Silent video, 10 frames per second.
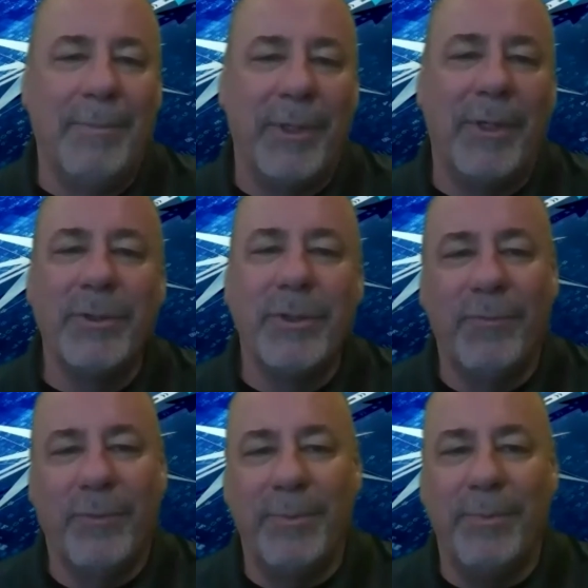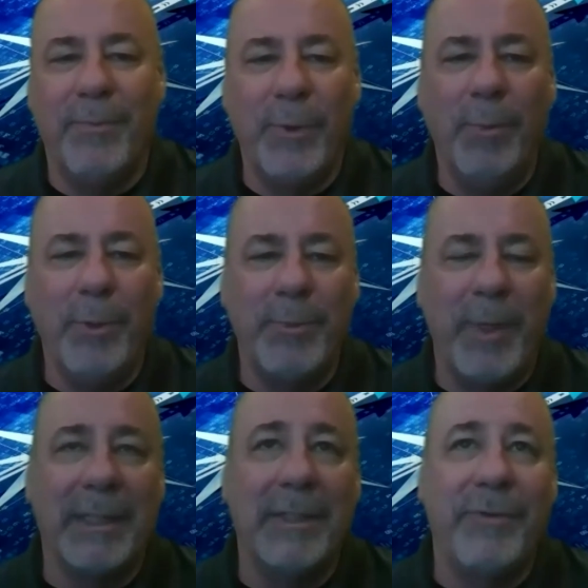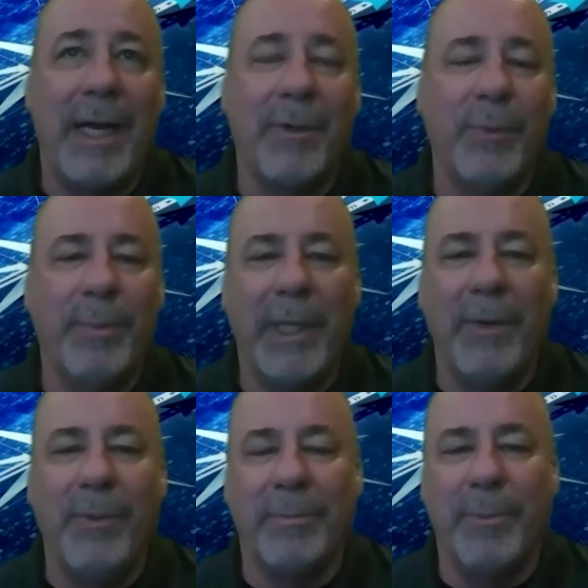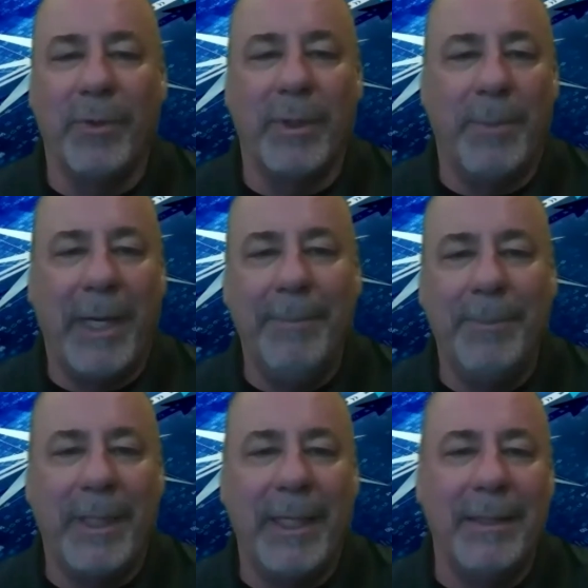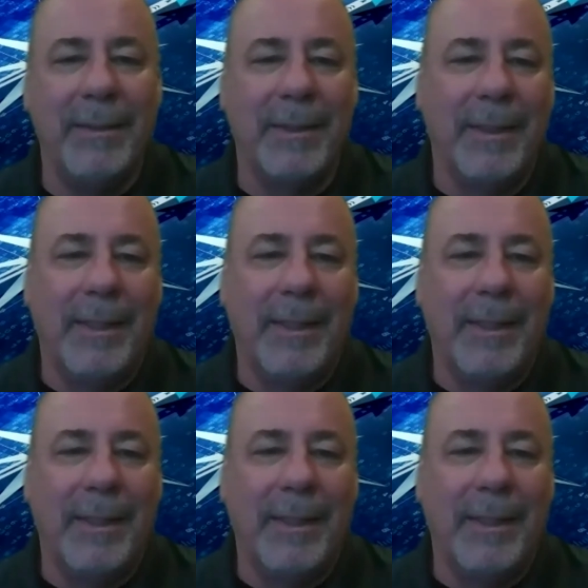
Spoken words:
but also from your perspective, how do we play with both the pipeline,